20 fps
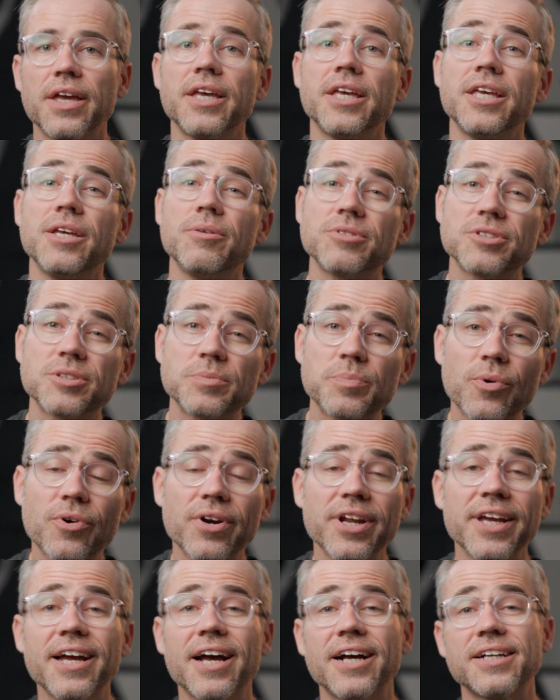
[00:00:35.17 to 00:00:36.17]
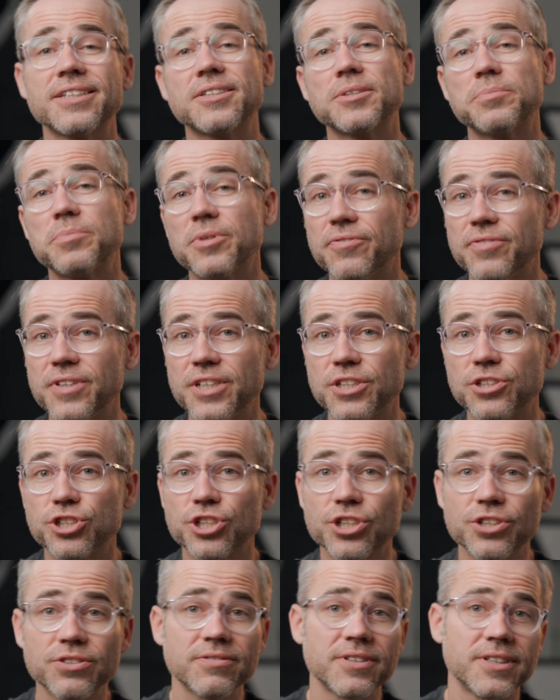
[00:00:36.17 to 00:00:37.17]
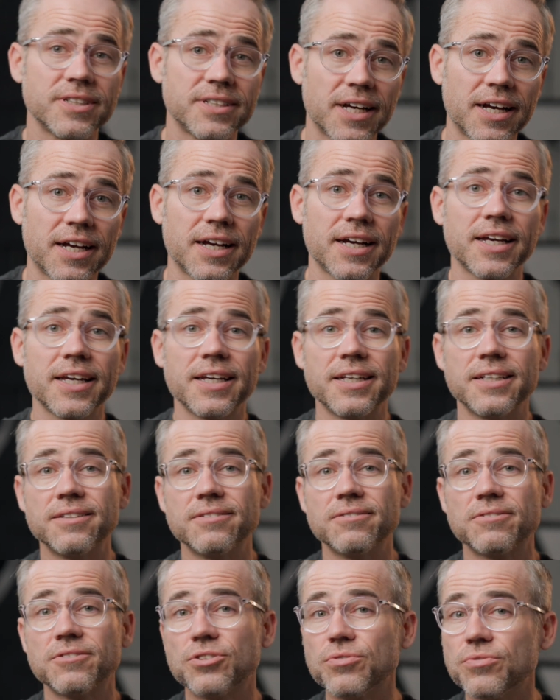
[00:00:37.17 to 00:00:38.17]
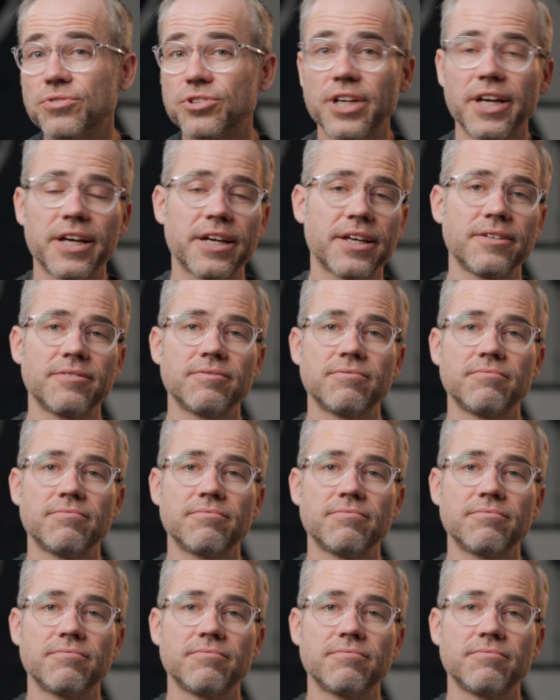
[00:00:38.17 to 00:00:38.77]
He was sporting a spiffy shirt and tie and suit jacket,